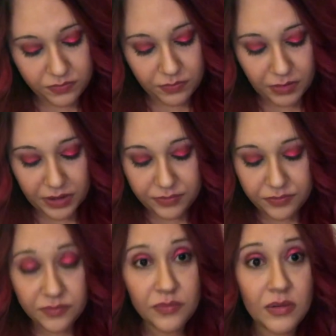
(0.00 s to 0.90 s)
But
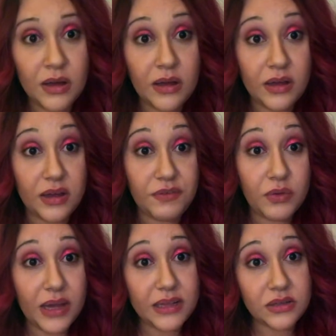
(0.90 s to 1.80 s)
if you
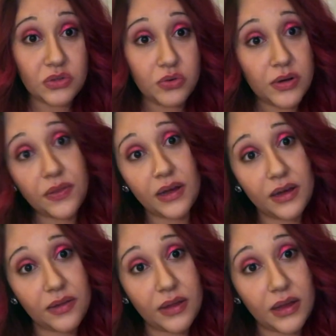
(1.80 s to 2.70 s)
like this sort of thing,
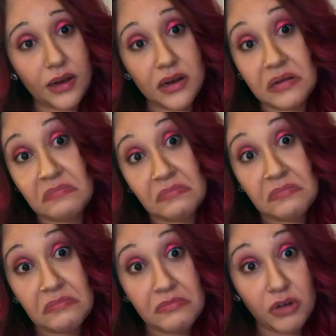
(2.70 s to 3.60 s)
then
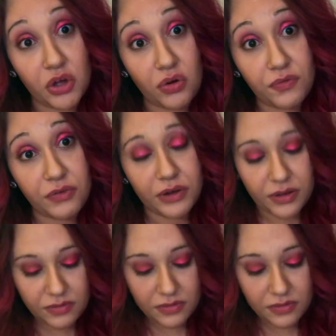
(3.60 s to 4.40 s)
go for it.